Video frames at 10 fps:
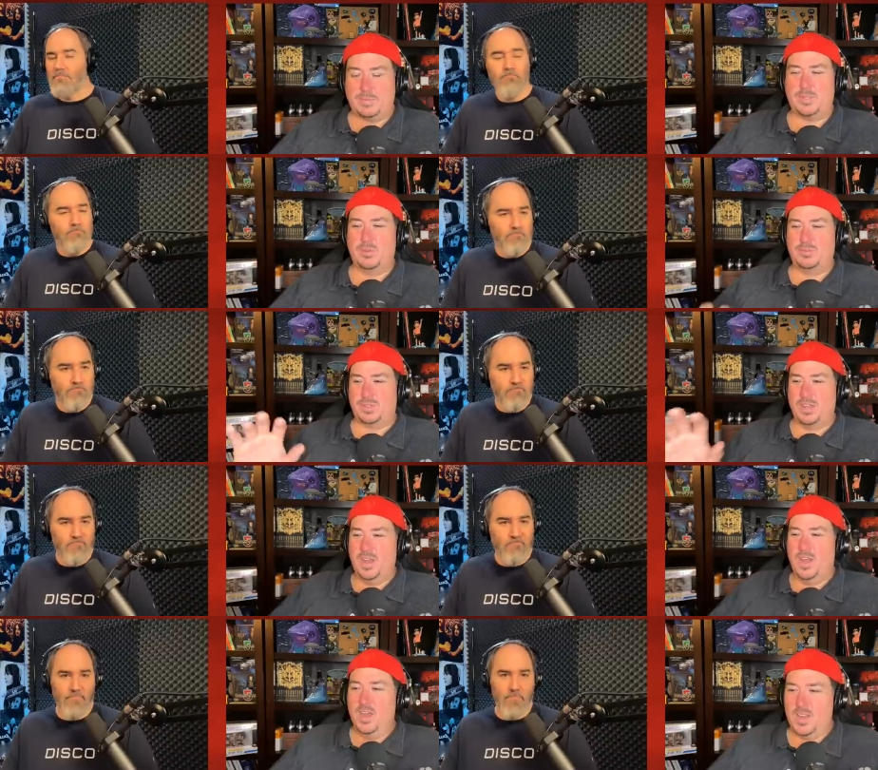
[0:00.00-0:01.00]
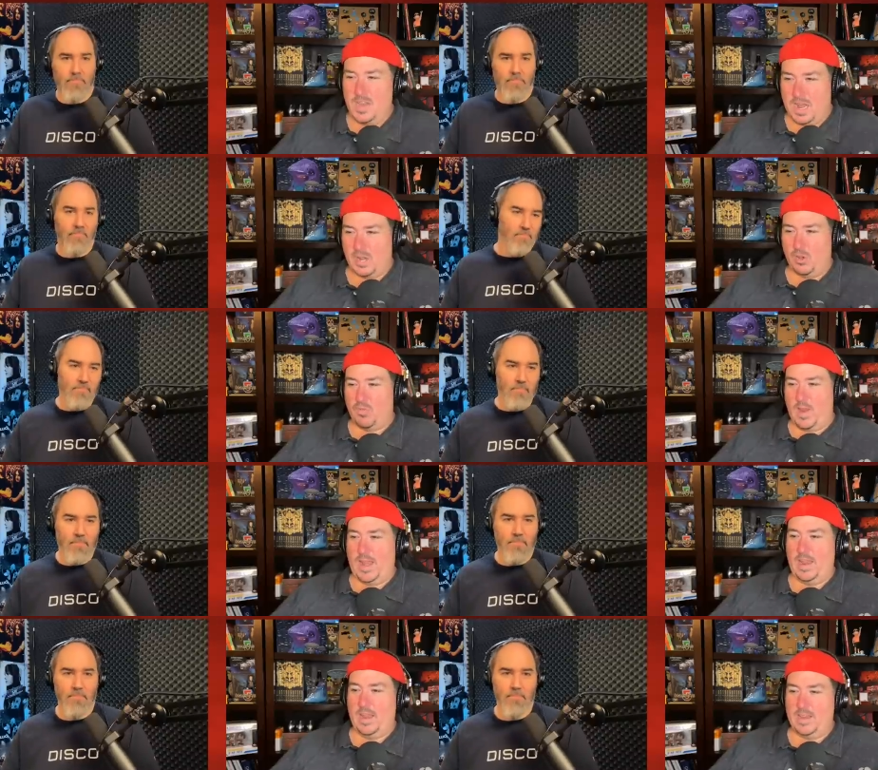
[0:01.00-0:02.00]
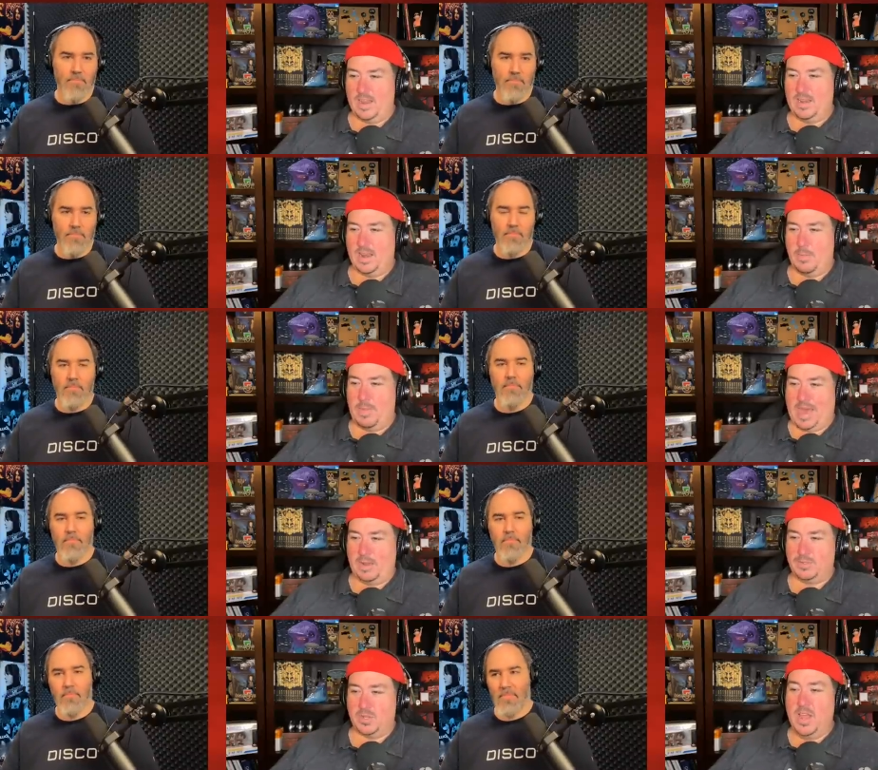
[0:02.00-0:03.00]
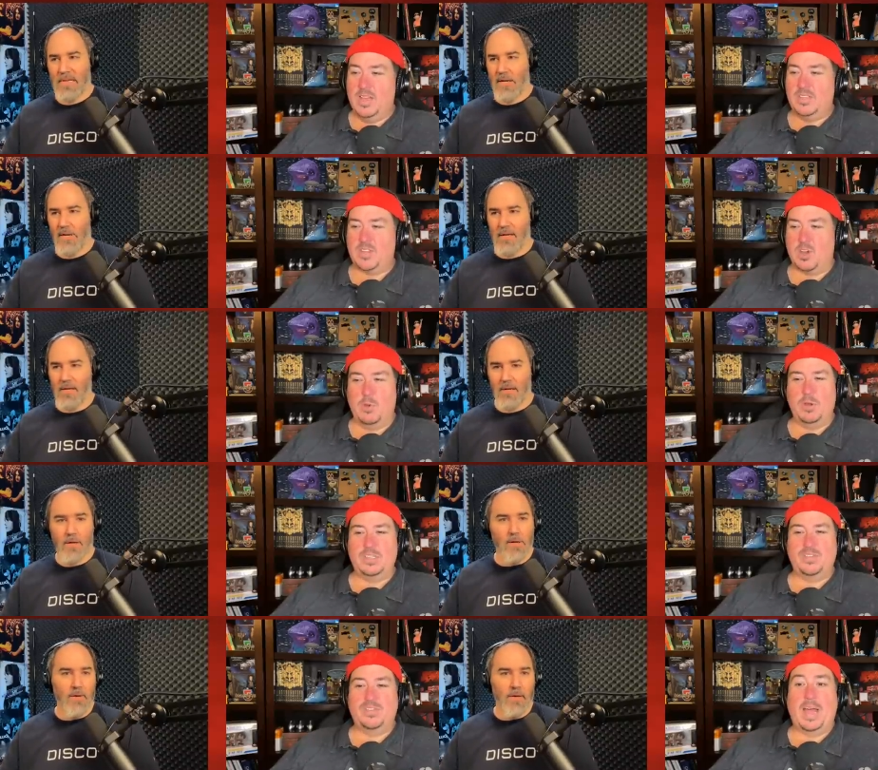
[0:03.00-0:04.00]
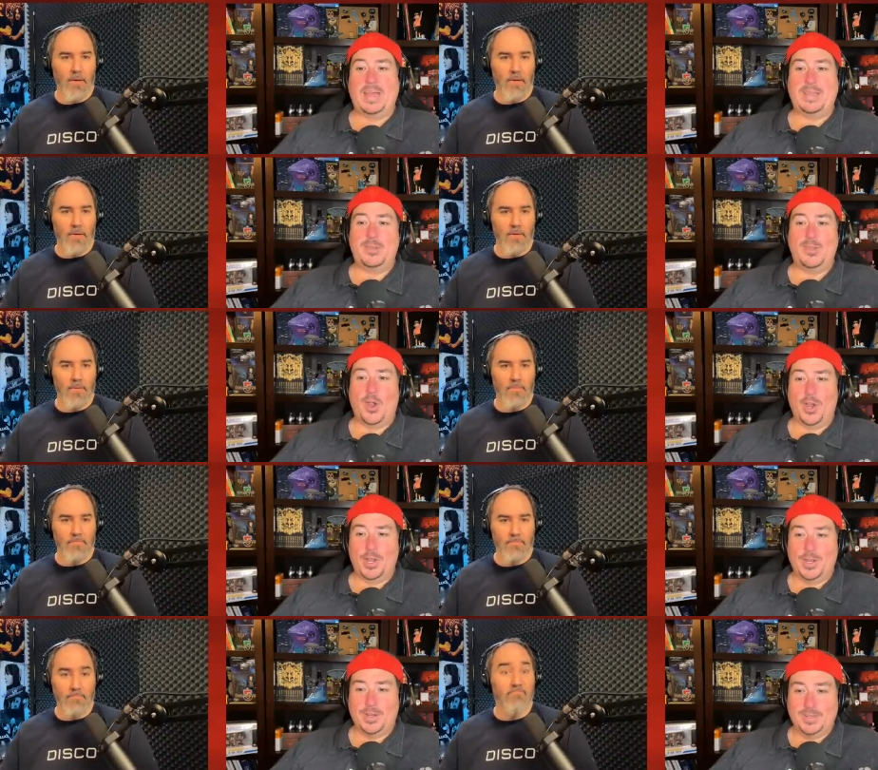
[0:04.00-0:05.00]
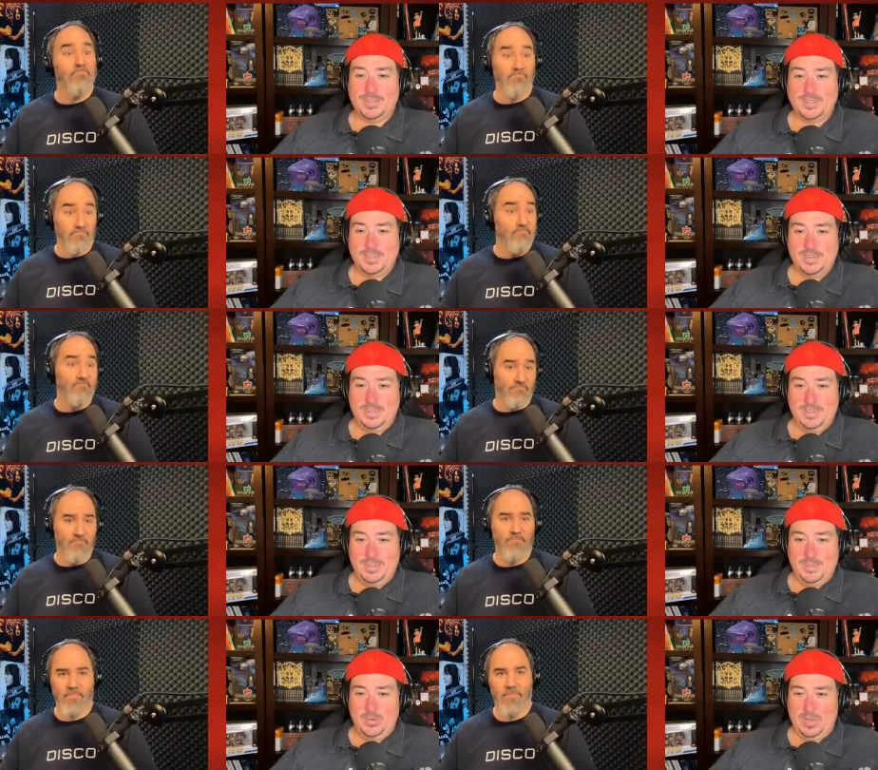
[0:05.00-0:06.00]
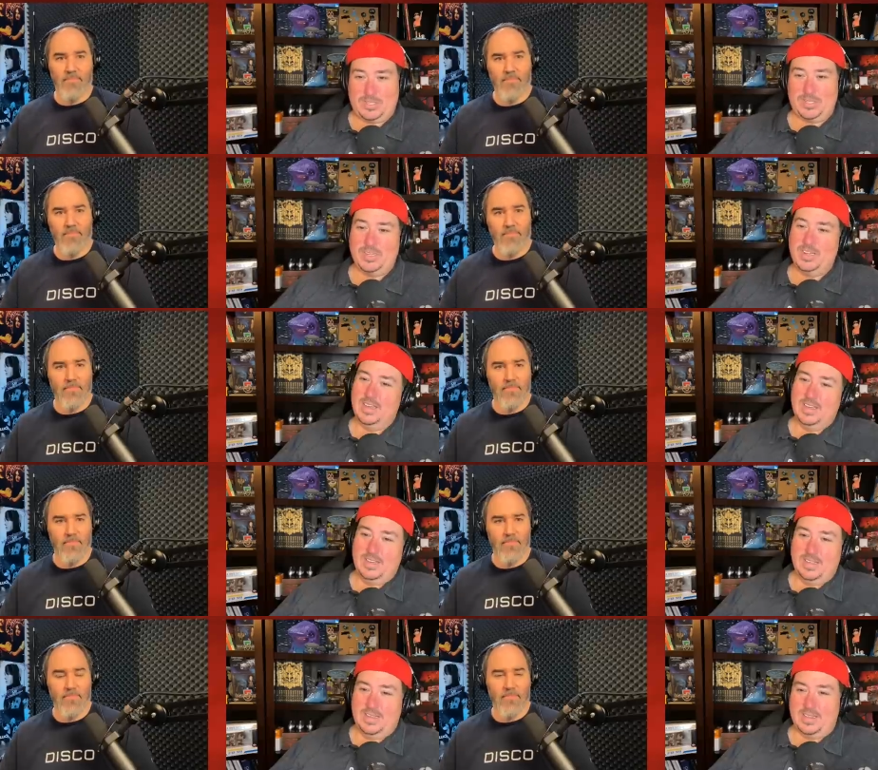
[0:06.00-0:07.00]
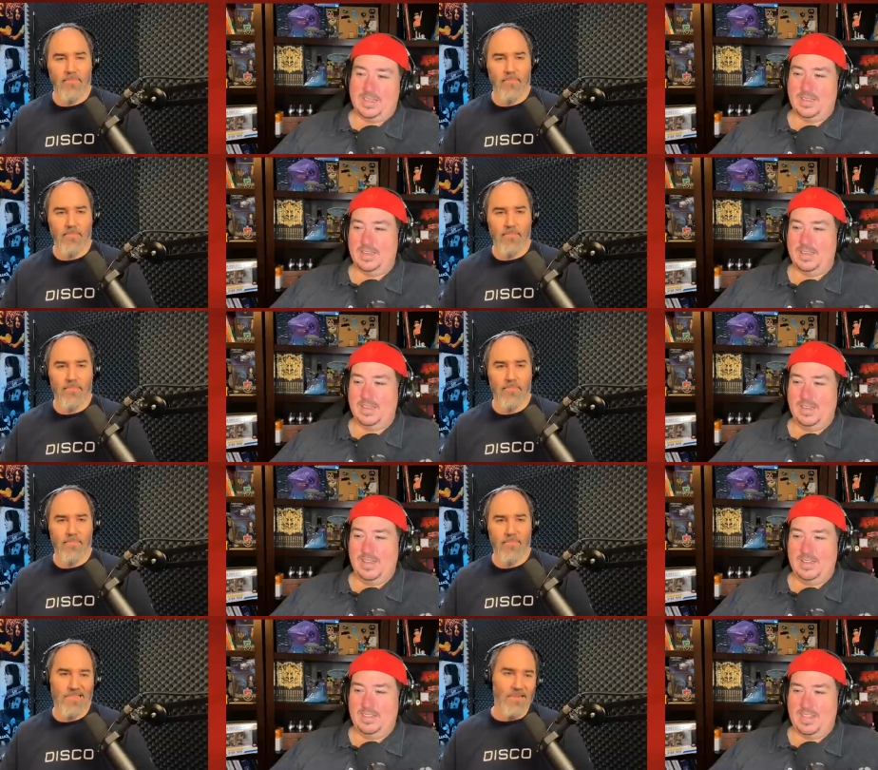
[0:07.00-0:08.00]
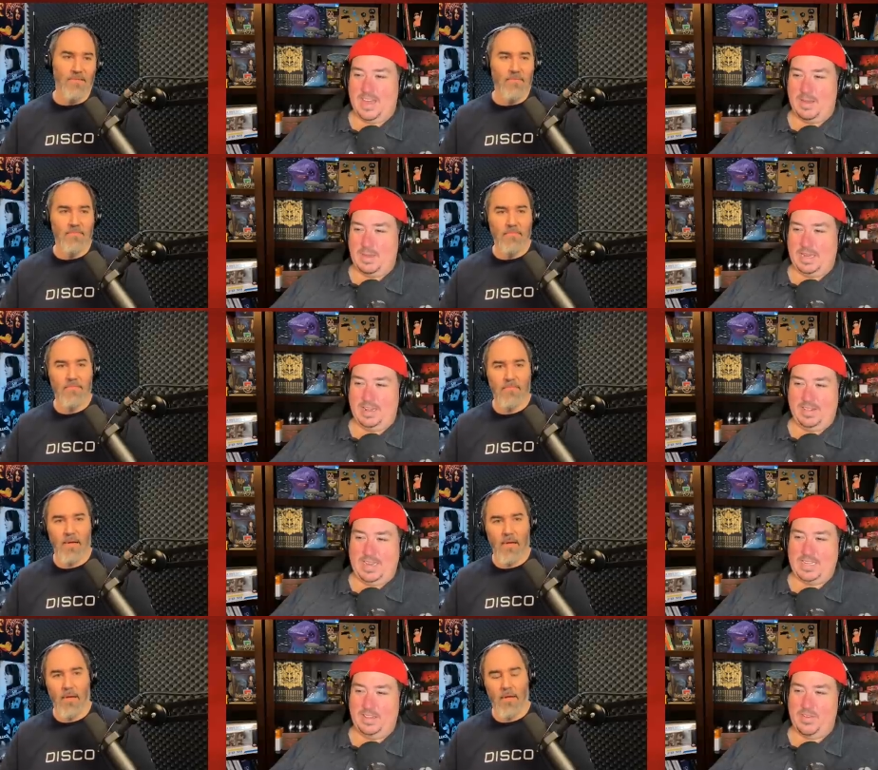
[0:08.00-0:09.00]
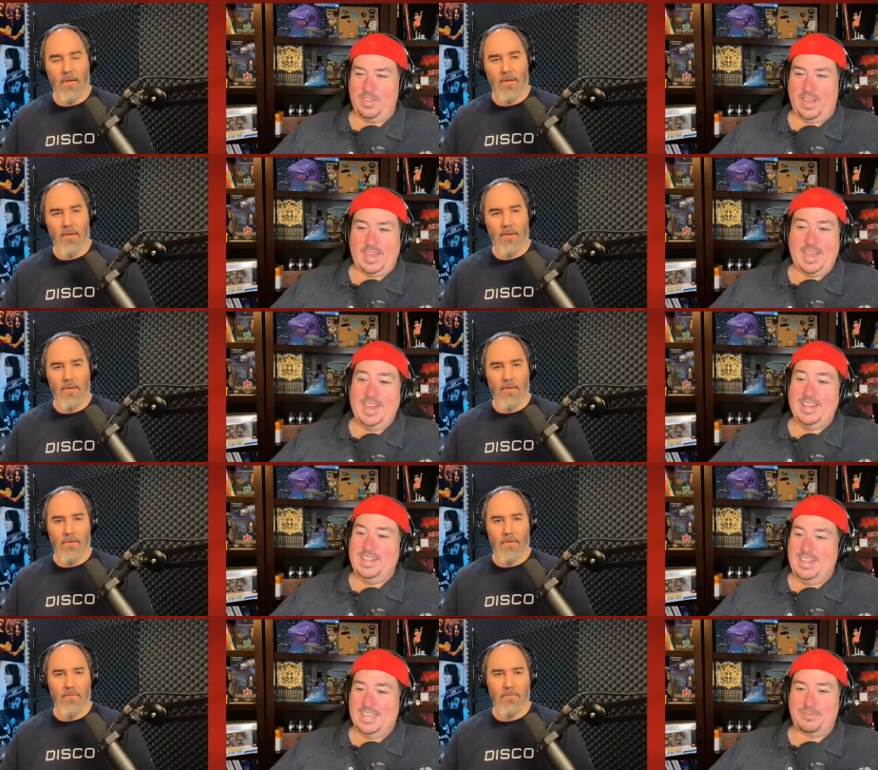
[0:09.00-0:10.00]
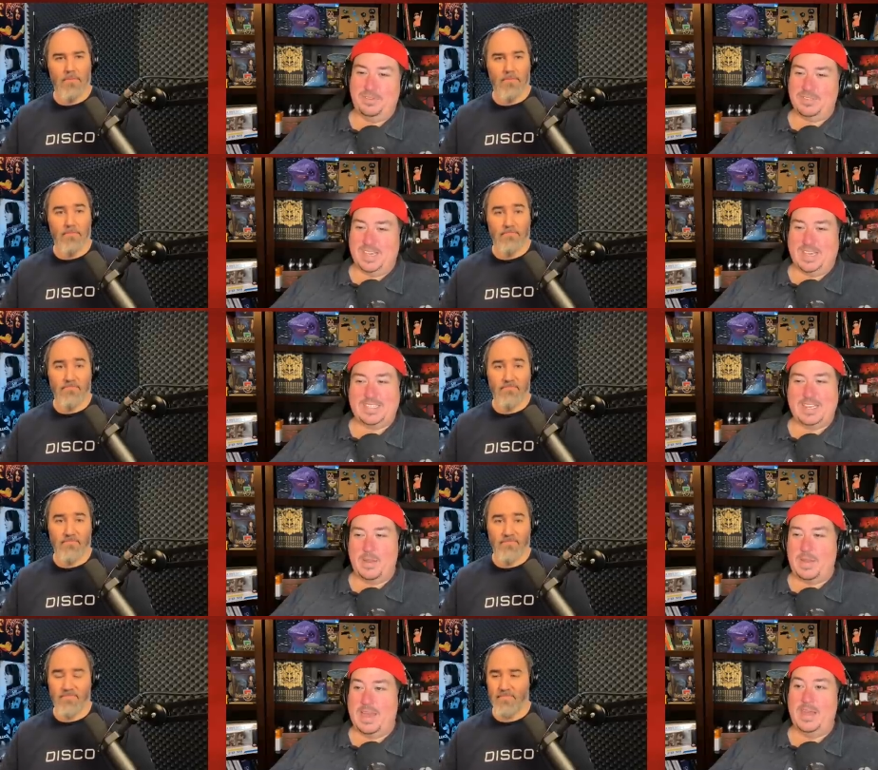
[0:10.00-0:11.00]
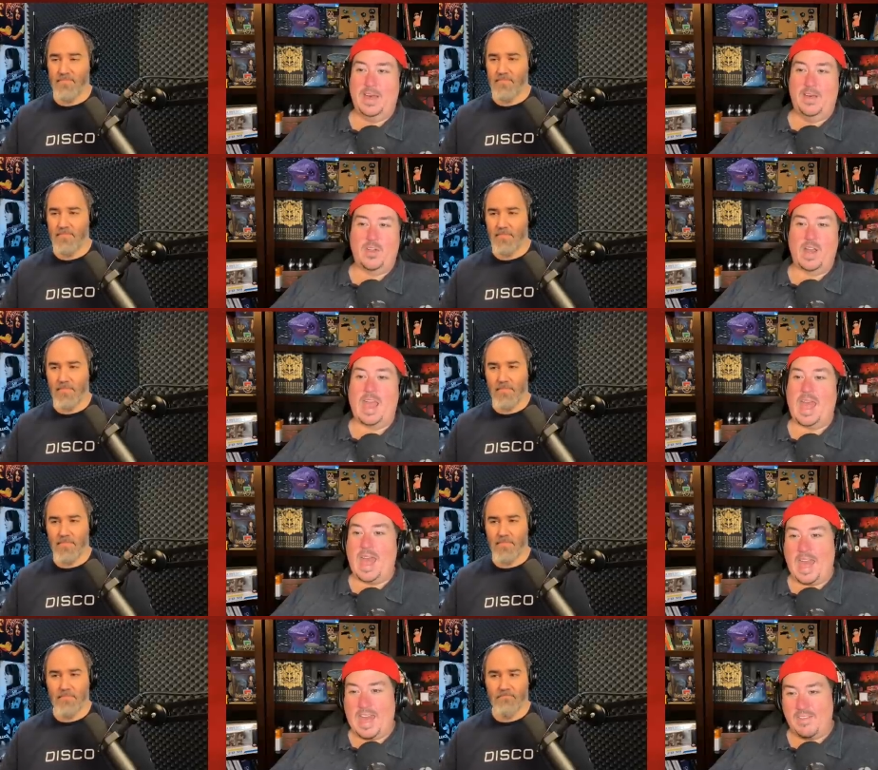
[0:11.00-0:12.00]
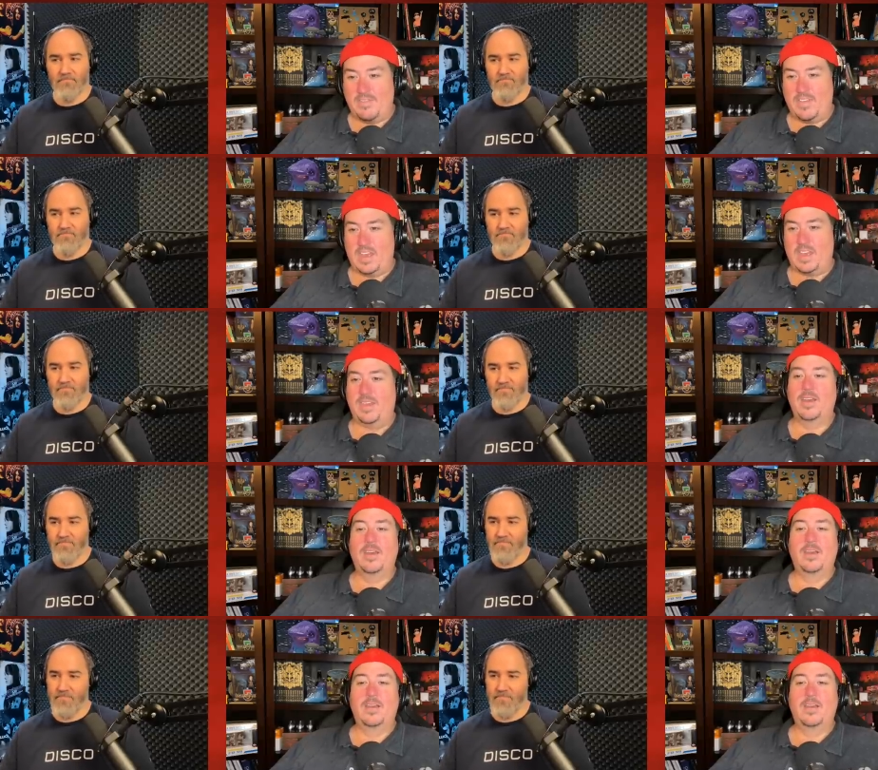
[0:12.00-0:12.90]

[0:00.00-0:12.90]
Speaker 1: episode. Just not a great, not, not a bad episode. Ceremonies of Light and Dark. Which, uh, yeah. I mean, A Late Delivery, like this feels like it's going to be another heavy,